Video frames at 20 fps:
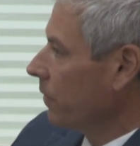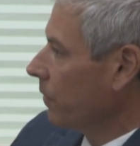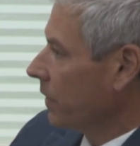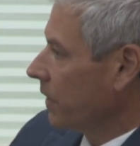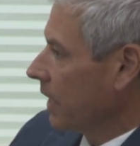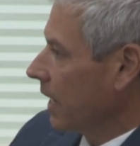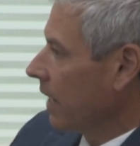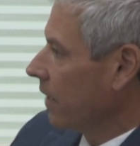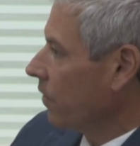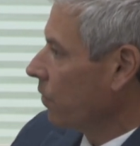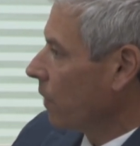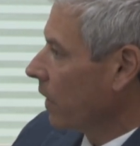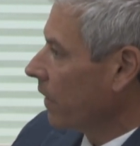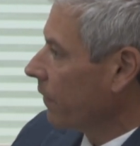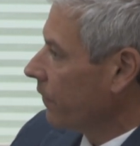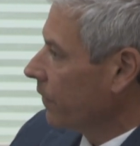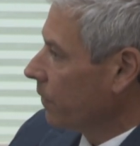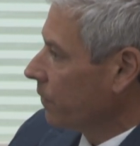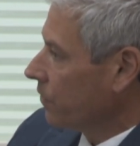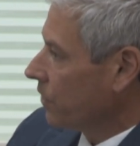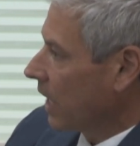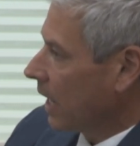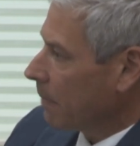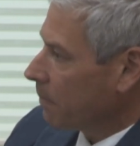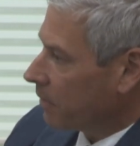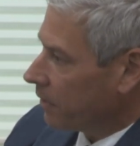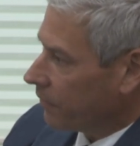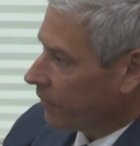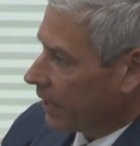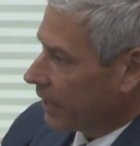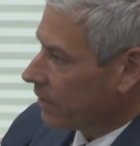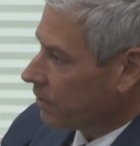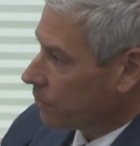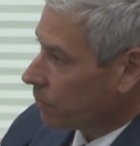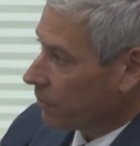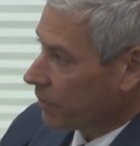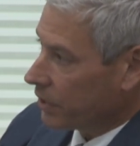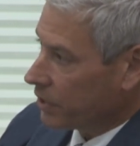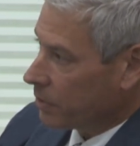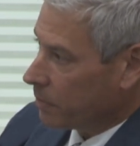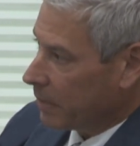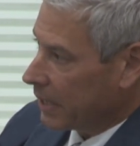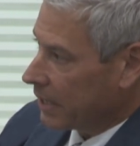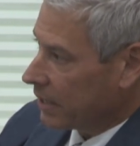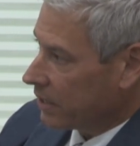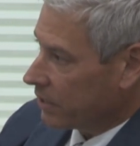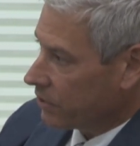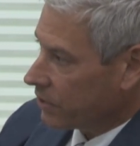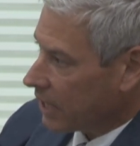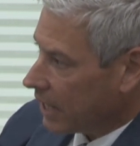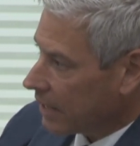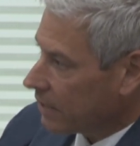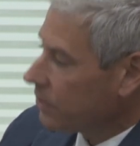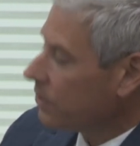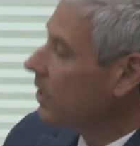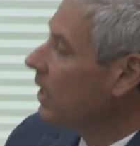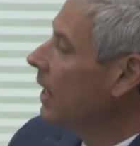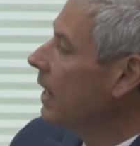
you, attend quite a few chamber events where it's been discussed.